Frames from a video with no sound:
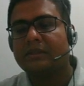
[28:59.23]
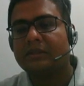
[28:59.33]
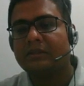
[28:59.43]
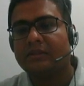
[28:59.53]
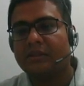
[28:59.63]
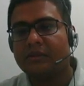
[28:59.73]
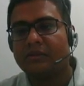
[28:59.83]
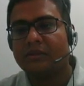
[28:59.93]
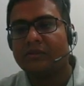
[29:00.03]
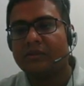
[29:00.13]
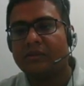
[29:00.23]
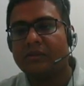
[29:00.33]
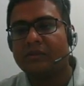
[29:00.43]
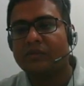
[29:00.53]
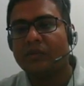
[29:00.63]
300. Okay, so this
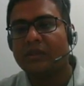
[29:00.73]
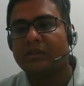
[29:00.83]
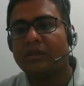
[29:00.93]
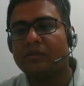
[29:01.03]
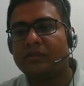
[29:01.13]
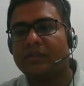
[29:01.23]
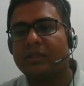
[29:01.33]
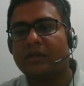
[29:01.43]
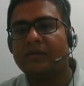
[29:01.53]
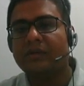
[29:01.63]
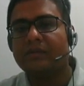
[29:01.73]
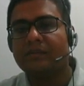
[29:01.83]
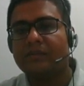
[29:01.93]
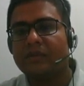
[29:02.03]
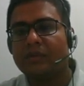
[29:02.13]
is 1000 Kelvin.
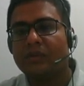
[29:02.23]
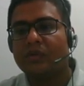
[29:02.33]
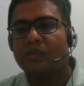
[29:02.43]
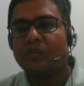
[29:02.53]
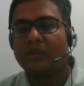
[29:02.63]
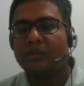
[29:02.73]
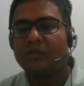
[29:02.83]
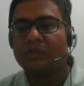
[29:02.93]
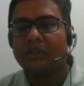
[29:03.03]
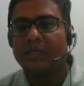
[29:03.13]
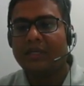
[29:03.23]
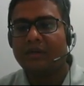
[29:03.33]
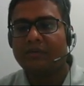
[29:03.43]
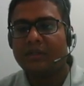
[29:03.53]
1000 Kelvin